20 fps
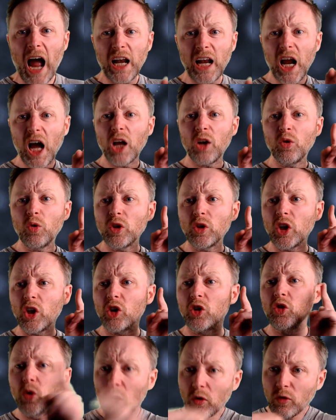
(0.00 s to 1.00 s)
And I know
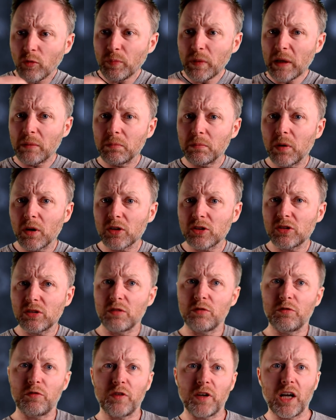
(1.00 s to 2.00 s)
that you've been
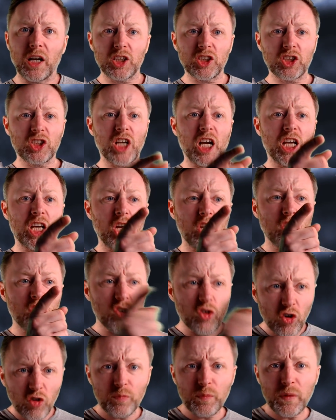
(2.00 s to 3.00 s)
busting for a shite,
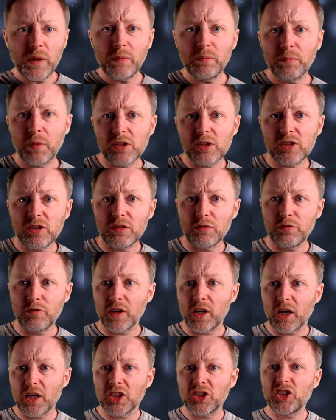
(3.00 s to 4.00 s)
and you've been busting
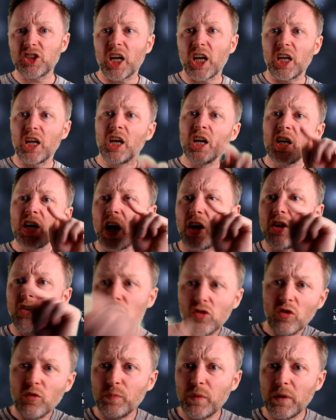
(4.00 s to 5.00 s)
for a shite,
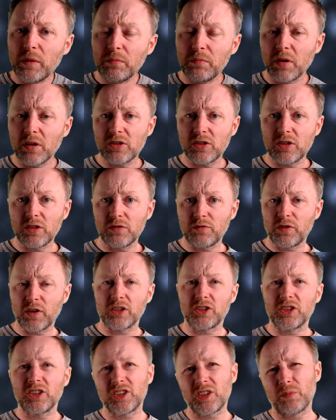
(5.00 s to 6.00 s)
and you've been busting
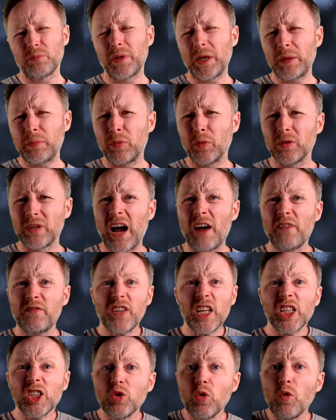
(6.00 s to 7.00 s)
for a shite. Some people
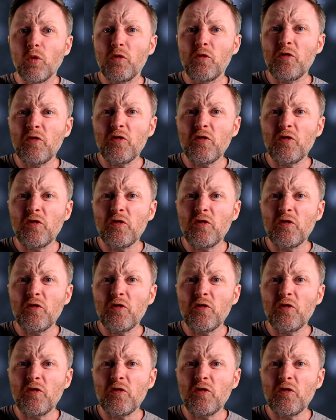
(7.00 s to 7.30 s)
laughed. It's no